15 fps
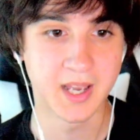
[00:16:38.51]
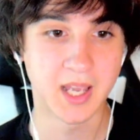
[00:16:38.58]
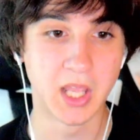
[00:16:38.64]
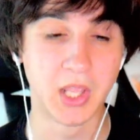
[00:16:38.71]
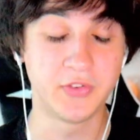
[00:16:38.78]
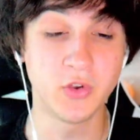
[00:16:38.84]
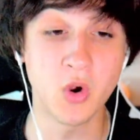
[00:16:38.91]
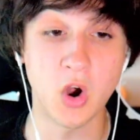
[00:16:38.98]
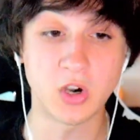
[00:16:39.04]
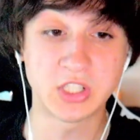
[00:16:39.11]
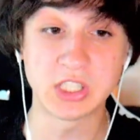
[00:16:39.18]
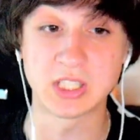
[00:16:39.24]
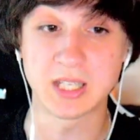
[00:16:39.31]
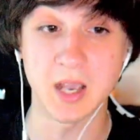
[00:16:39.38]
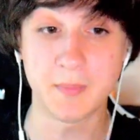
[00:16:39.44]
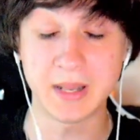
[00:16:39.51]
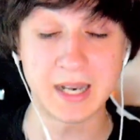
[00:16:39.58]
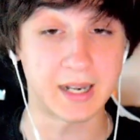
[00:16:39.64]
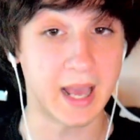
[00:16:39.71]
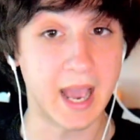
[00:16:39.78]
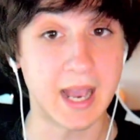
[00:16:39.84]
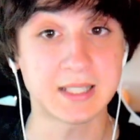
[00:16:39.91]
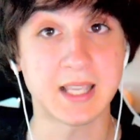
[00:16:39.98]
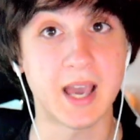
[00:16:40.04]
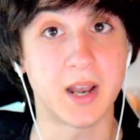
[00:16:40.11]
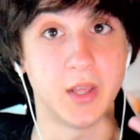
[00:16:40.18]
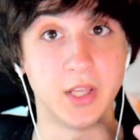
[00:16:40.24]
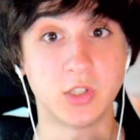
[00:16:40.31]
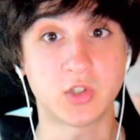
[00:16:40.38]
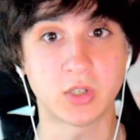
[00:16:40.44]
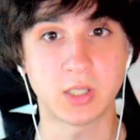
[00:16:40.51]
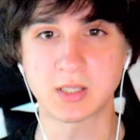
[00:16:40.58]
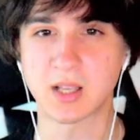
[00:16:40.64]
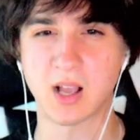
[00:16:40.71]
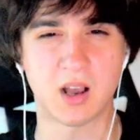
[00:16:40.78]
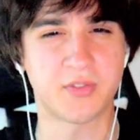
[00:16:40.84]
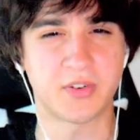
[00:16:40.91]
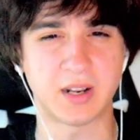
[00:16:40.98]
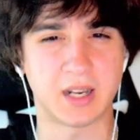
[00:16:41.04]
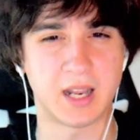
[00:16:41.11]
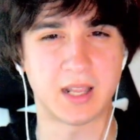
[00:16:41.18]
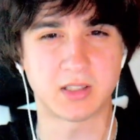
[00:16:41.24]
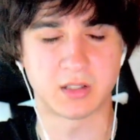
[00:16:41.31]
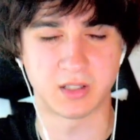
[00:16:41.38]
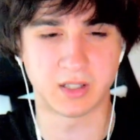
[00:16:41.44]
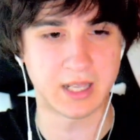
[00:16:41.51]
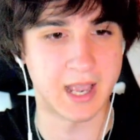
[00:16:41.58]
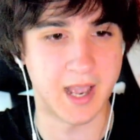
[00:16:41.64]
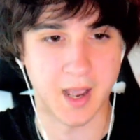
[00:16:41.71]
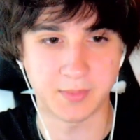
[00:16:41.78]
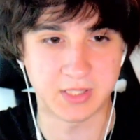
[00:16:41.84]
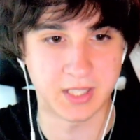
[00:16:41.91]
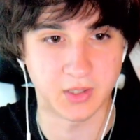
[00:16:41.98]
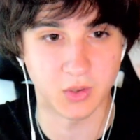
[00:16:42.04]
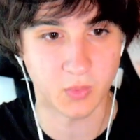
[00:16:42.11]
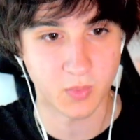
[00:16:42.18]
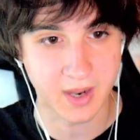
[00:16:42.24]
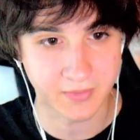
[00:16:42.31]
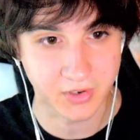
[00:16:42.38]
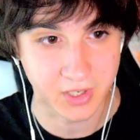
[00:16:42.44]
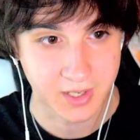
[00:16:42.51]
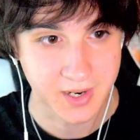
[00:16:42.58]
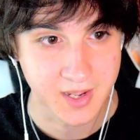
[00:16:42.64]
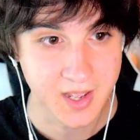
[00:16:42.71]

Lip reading: If you just come in and ask out of interest, I'll freaking answer it. Yeah, I'm single, whatever.